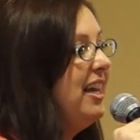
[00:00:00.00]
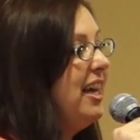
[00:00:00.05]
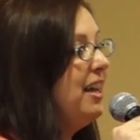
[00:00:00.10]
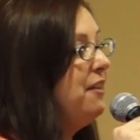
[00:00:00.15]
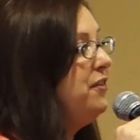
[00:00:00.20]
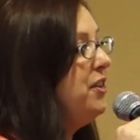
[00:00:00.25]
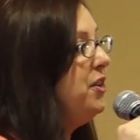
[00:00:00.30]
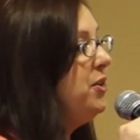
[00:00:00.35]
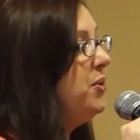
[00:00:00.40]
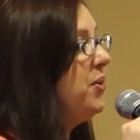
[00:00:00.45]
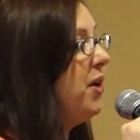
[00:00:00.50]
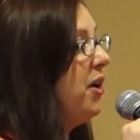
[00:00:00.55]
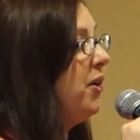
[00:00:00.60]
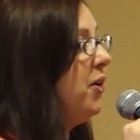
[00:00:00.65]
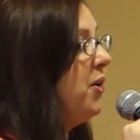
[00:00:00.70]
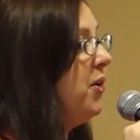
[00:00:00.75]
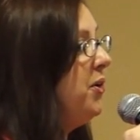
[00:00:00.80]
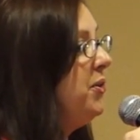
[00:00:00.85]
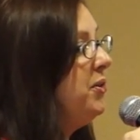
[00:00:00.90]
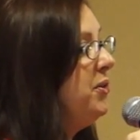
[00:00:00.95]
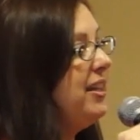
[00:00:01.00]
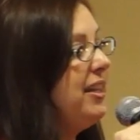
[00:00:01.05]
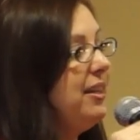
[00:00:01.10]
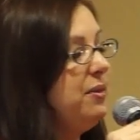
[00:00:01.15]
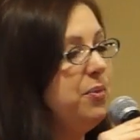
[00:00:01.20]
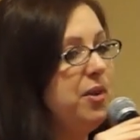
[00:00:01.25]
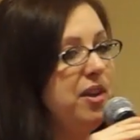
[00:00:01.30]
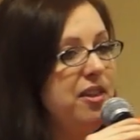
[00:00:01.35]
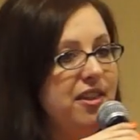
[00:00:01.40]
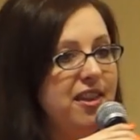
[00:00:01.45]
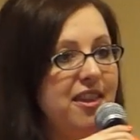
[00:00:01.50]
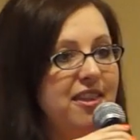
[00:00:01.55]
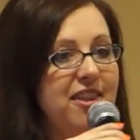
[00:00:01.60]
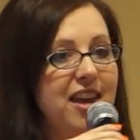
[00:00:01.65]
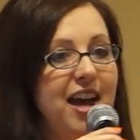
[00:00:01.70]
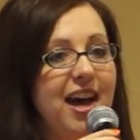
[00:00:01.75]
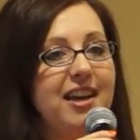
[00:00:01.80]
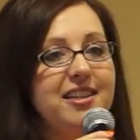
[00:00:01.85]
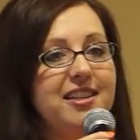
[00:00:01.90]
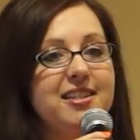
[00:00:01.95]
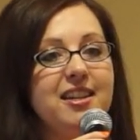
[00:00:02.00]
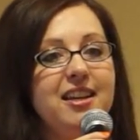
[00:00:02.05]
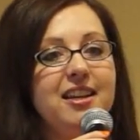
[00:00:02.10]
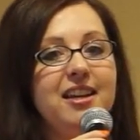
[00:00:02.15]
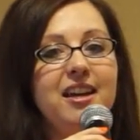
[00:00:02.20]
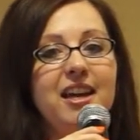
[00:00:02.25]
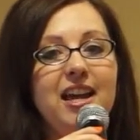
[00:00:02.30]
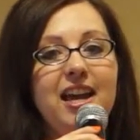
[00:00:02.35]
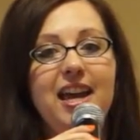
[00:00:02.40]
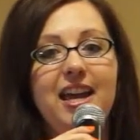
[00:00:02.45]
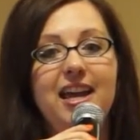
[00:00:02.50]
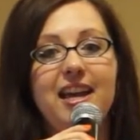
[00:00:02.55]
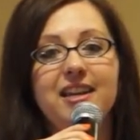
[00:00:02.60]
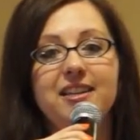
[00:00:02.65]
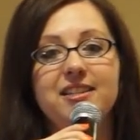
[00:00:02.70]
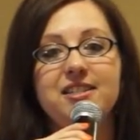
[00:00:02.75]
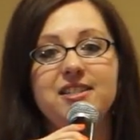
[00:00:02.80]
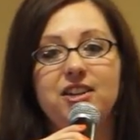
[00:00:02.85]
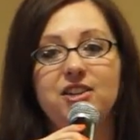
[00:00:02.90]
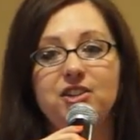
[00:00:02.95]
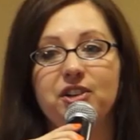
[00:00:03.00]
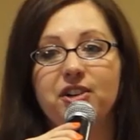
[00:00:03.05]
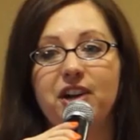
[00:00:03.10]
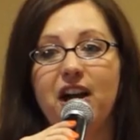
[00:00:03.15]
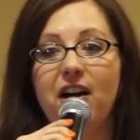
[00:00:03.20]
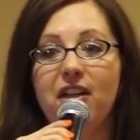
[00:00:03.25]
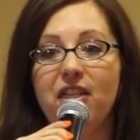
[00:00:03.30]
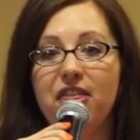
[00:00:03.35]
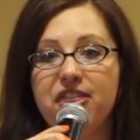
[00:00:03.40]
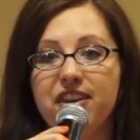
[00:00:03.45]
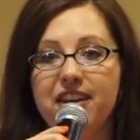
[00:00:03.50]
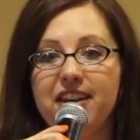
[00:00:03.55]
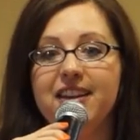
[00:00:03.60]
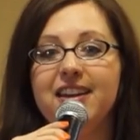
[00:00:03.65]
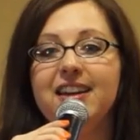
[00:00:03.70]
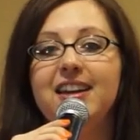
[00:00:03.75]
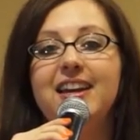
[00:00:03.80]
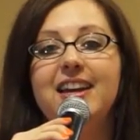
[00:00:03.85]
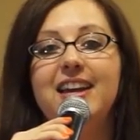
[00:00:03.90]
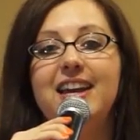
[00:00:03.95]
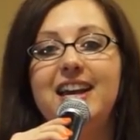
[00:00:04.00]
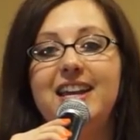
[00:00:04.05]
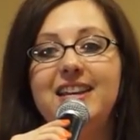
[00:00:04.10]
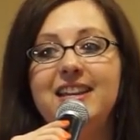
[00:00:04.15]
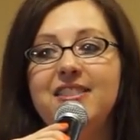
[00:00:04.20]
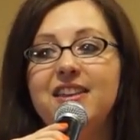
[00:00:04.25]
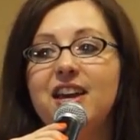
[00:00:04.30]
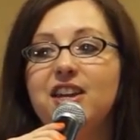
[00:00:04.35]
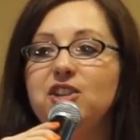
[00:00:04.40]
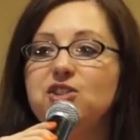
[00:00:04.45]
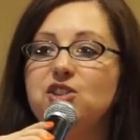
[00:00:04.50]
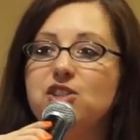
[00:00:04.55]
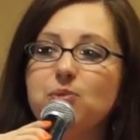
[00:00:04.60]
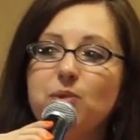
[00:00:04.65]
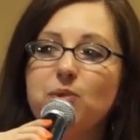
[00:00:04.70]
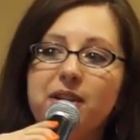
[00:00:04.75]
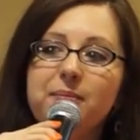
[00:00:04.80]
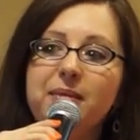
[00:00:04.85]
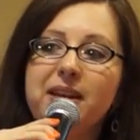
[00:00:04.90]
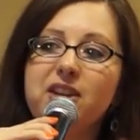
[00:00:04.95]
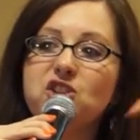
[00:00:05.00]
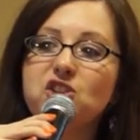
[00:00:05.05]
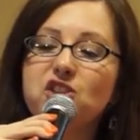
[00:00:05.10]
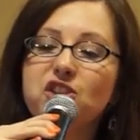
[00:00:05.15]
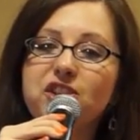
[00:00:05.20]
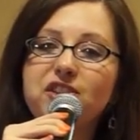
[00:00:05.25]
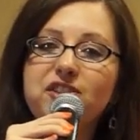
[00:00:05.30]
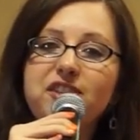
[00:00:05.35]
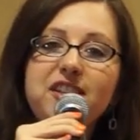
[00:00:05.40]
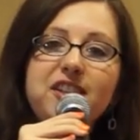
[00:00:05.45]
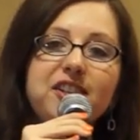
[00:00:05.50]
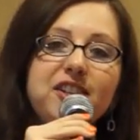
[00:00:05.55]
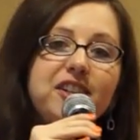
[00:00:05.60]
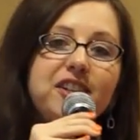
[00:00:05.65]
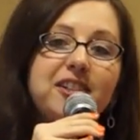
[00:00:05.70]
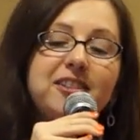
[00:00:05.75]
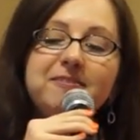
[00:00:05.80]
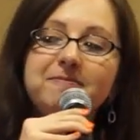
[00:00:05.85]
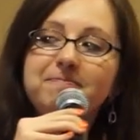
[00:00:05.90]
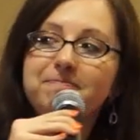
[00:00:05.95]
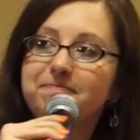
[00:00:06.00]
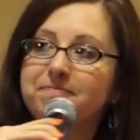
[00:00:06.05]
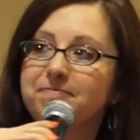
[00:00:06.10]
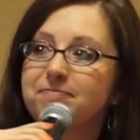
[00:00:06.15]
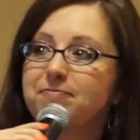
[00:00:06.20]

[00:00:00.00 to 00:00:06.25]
If you are only within that and you're healthy and in that, you just want to make sure that you're